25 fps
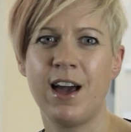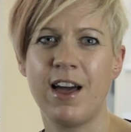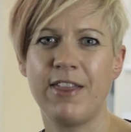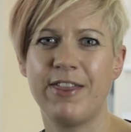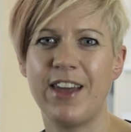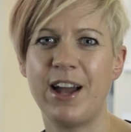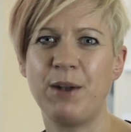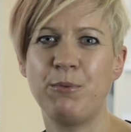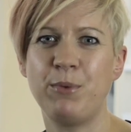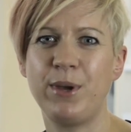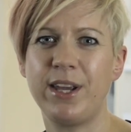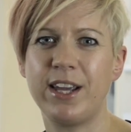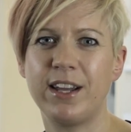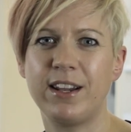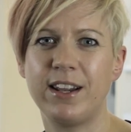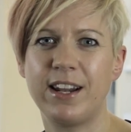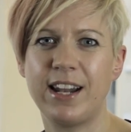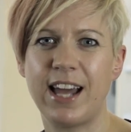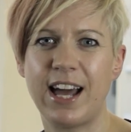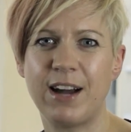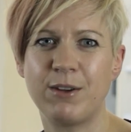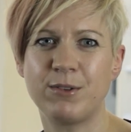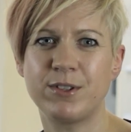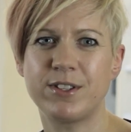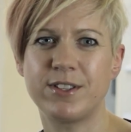Then we can
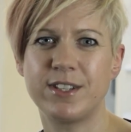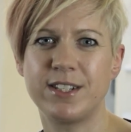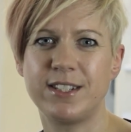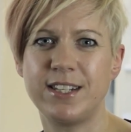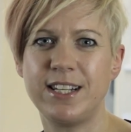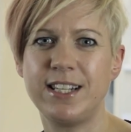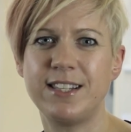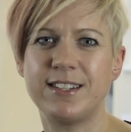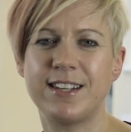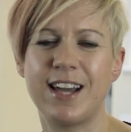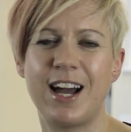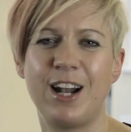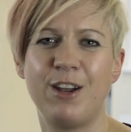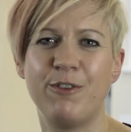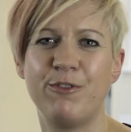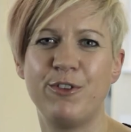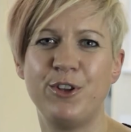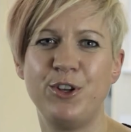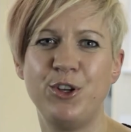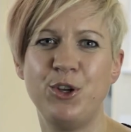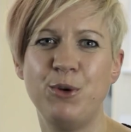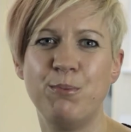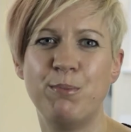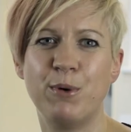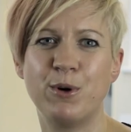announce the detail of the
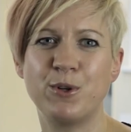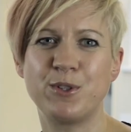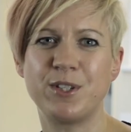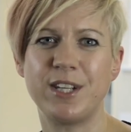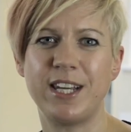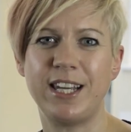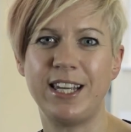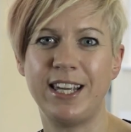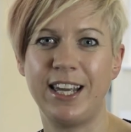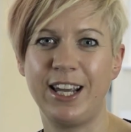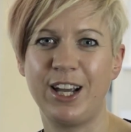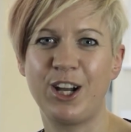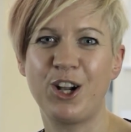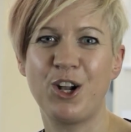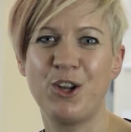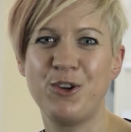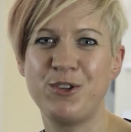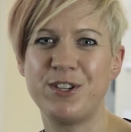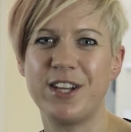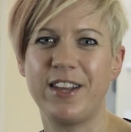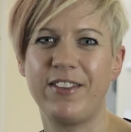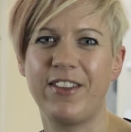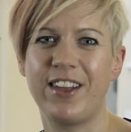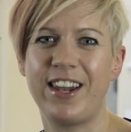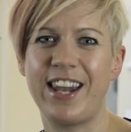new body, including the